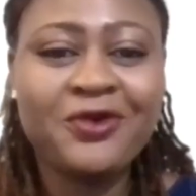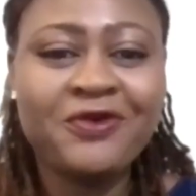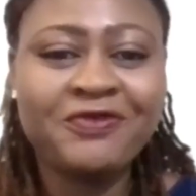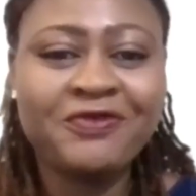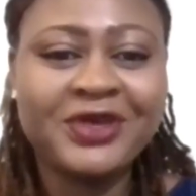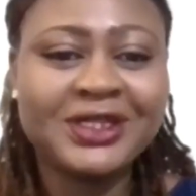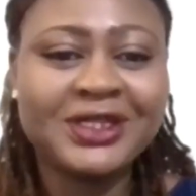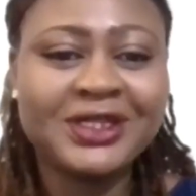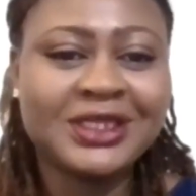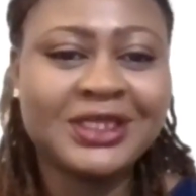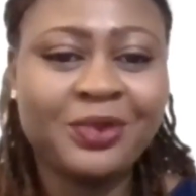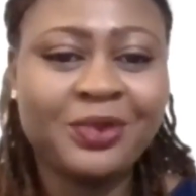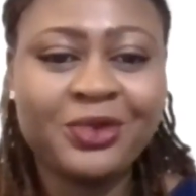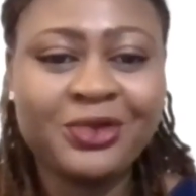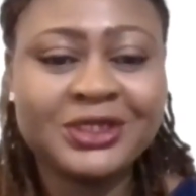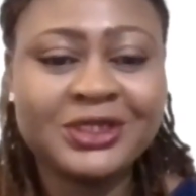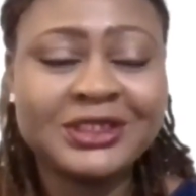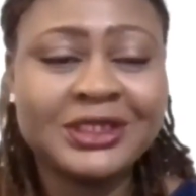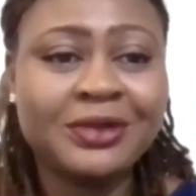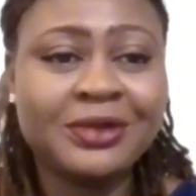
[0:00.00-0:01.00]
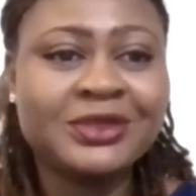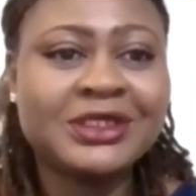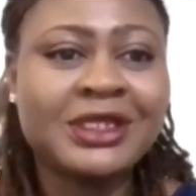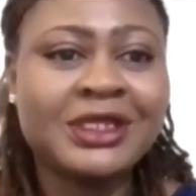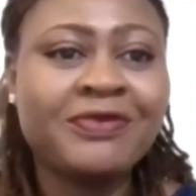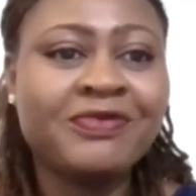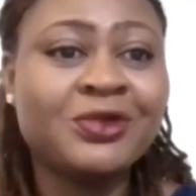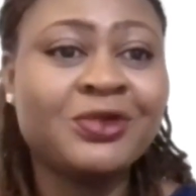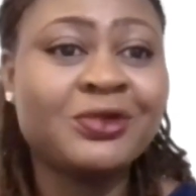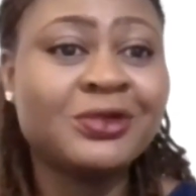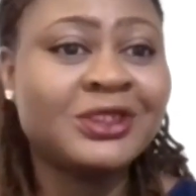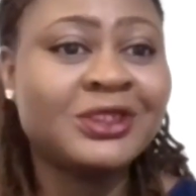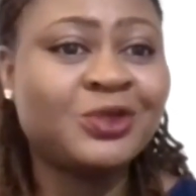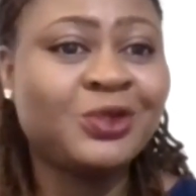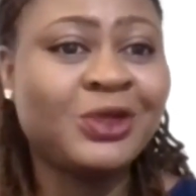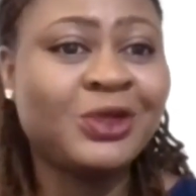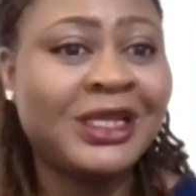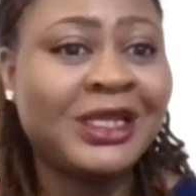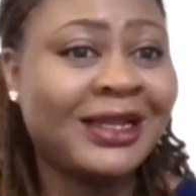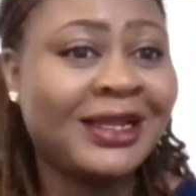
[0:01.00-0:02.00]
overtime because some staff don't
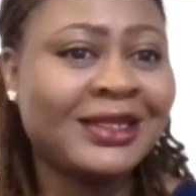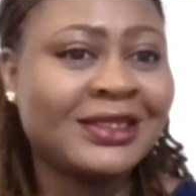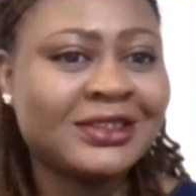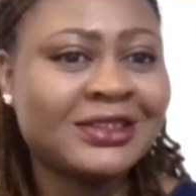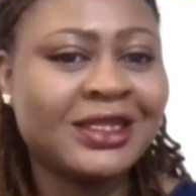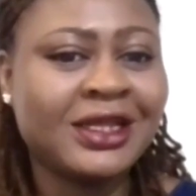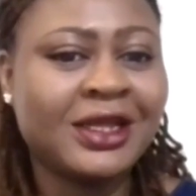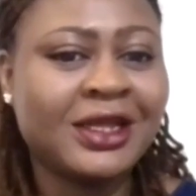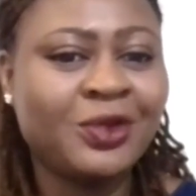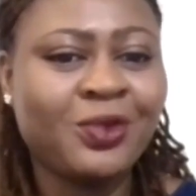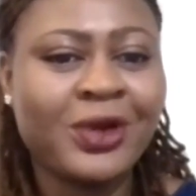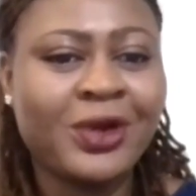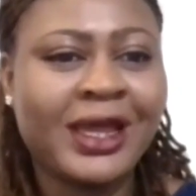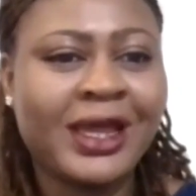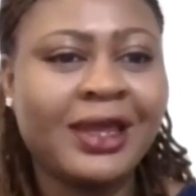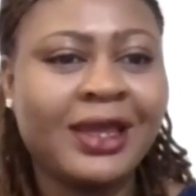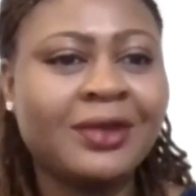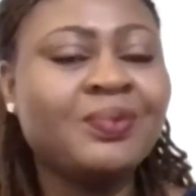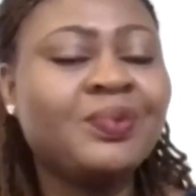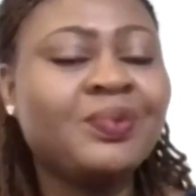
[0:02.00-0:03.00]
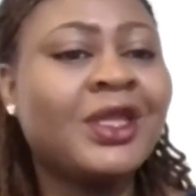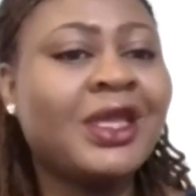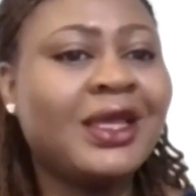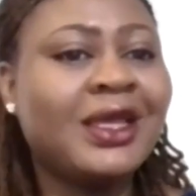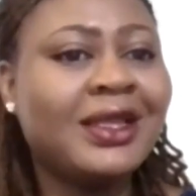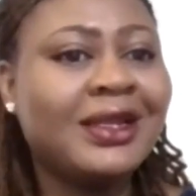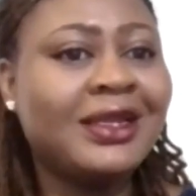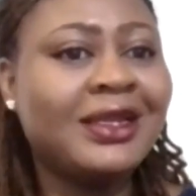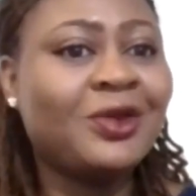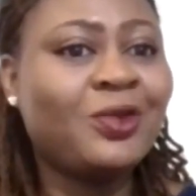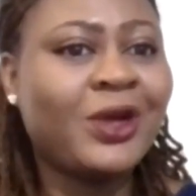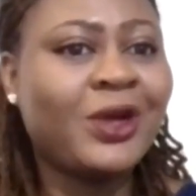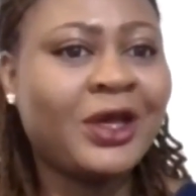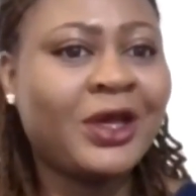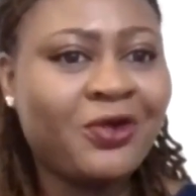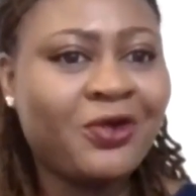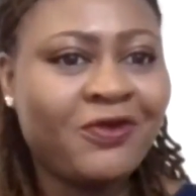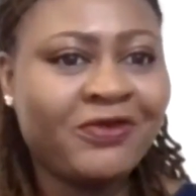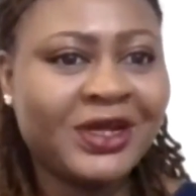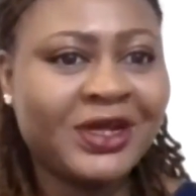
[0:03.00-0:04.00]
really understand why they
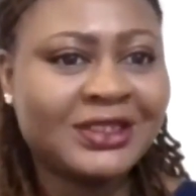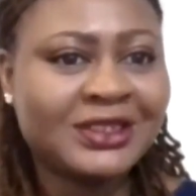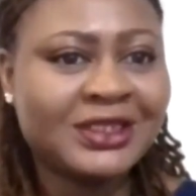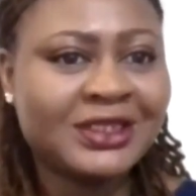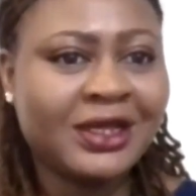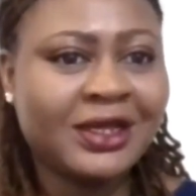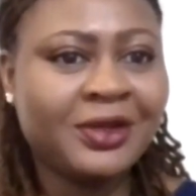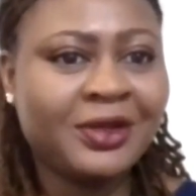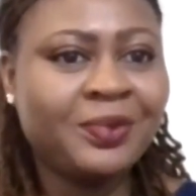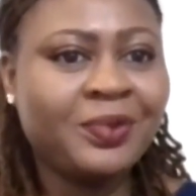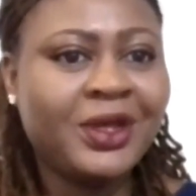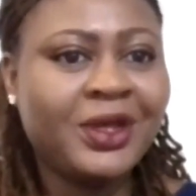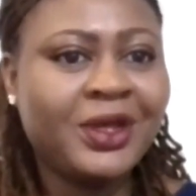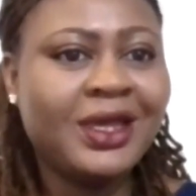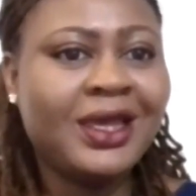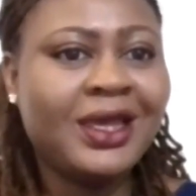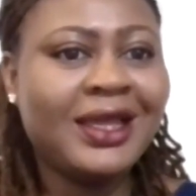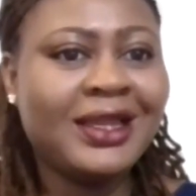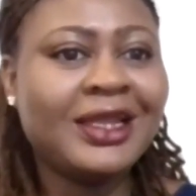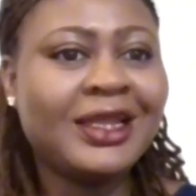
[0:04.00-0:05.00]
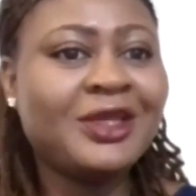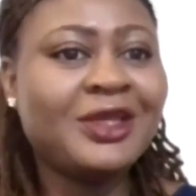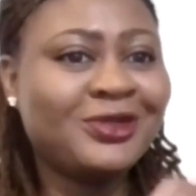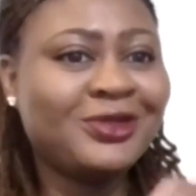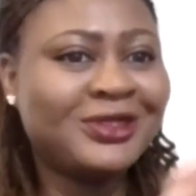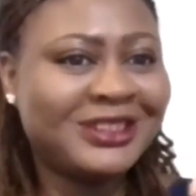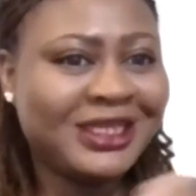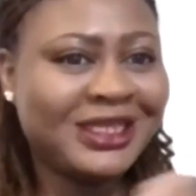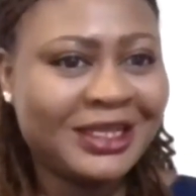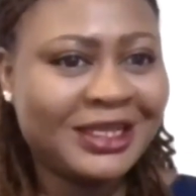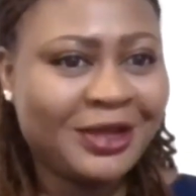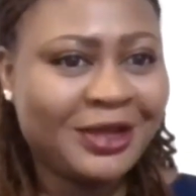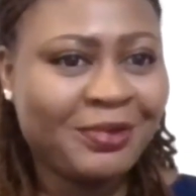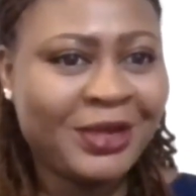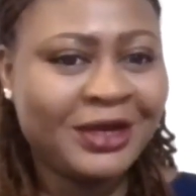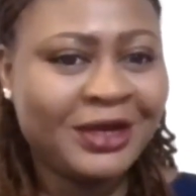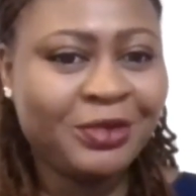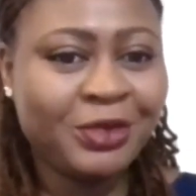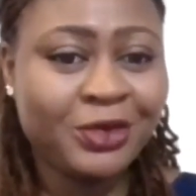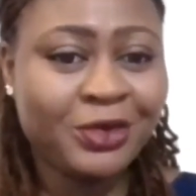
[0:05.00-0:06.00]
work overtime and then you take the
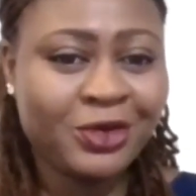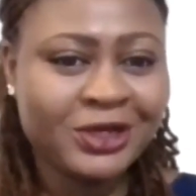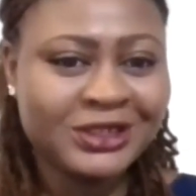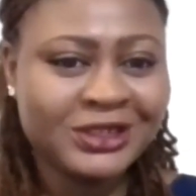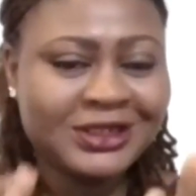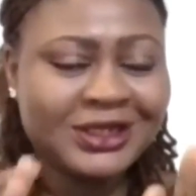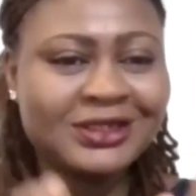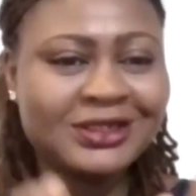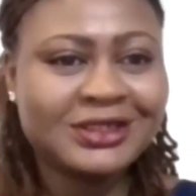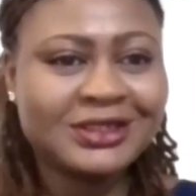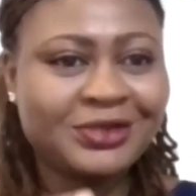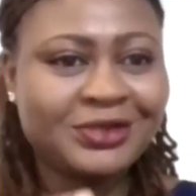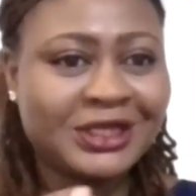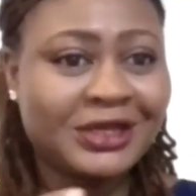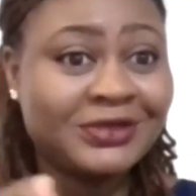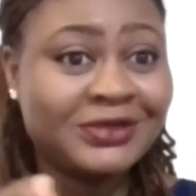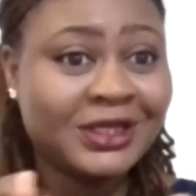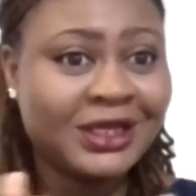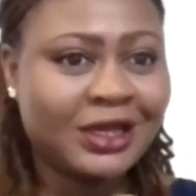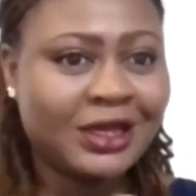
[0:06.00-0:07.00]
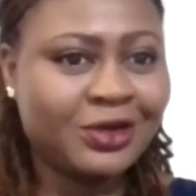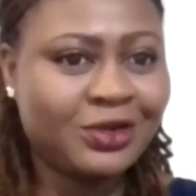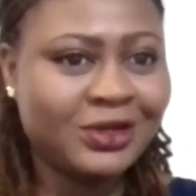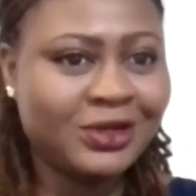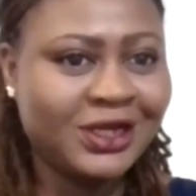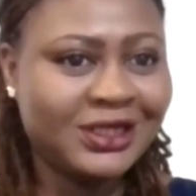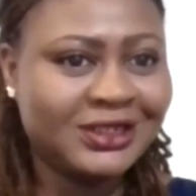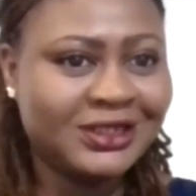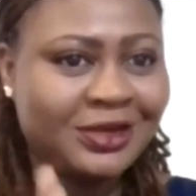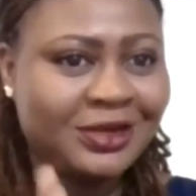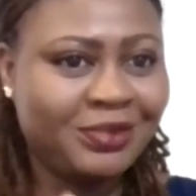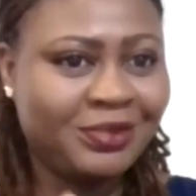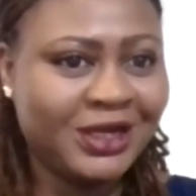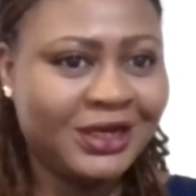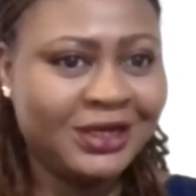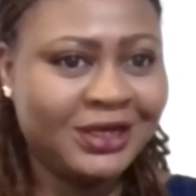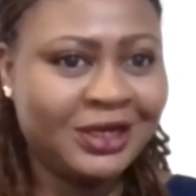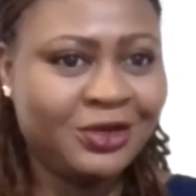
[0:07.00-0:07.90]
money because sometimes they calculate the money.